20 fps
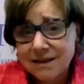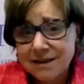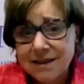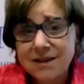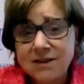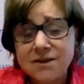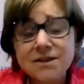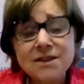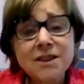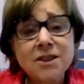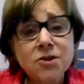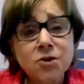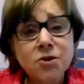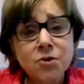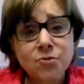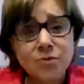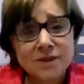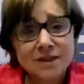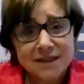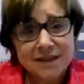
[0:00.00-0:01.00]

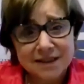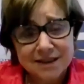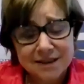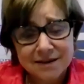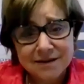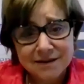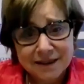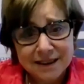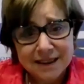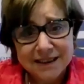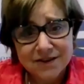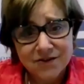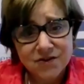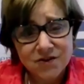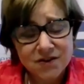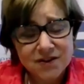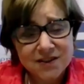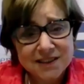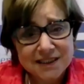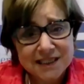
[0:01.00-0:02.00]
continuity and
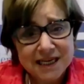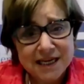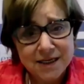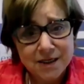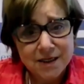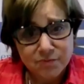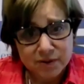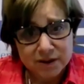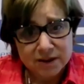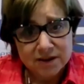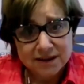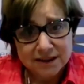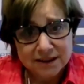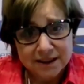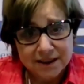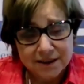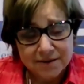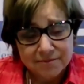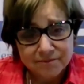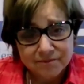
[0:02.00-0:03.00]

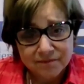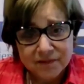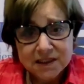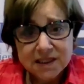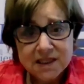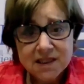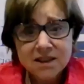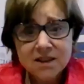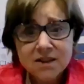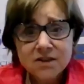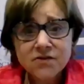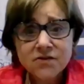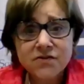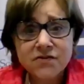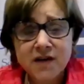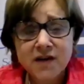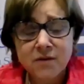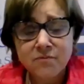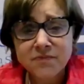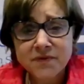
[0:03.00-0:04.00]
sustainability,
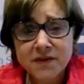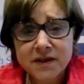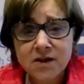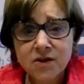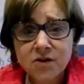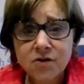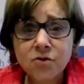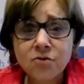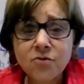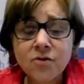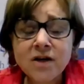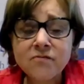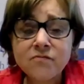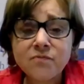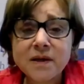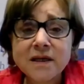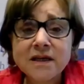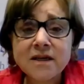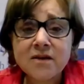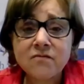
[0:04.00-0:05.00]
something you have
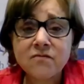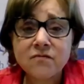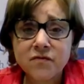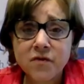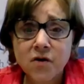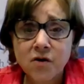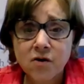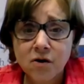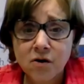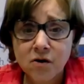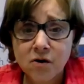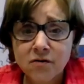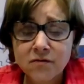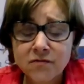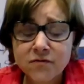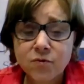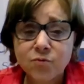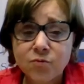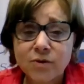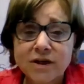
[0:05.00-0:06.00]
been
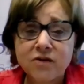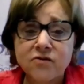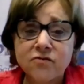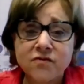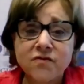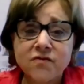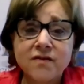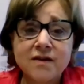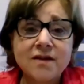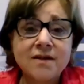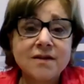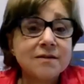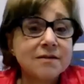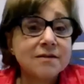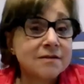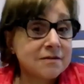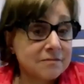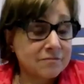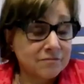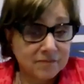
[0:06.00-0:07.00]
involved with,
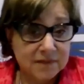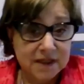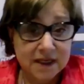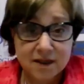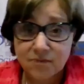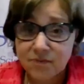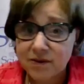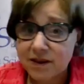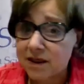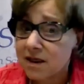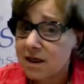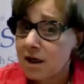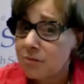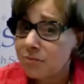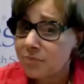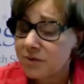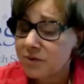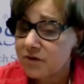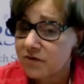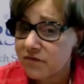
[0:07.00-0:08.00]
maybe a
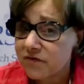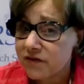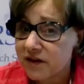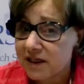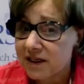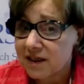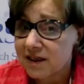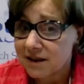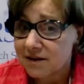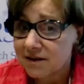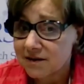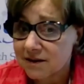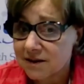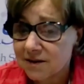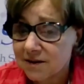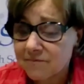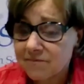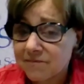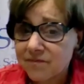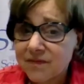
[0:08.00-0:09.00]
couple of
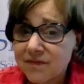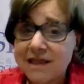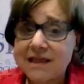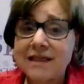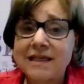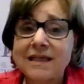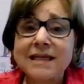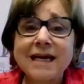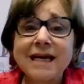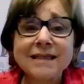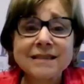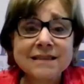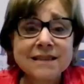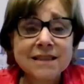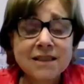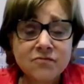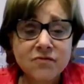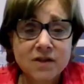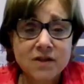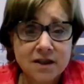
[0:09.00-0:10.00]
things in an
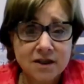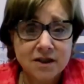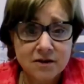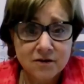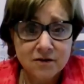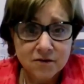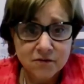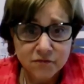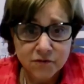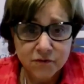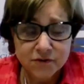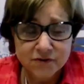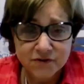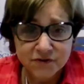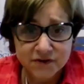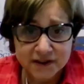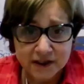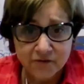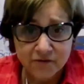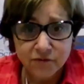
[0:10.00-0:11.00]
activity for
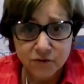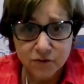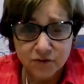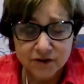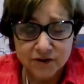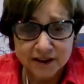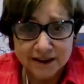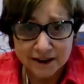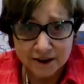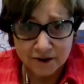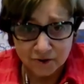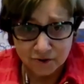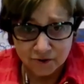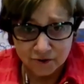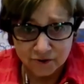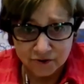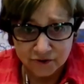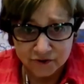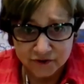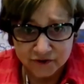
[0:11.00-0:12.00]
several
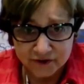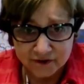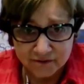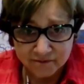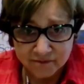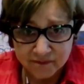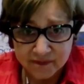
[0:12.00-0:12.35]
years.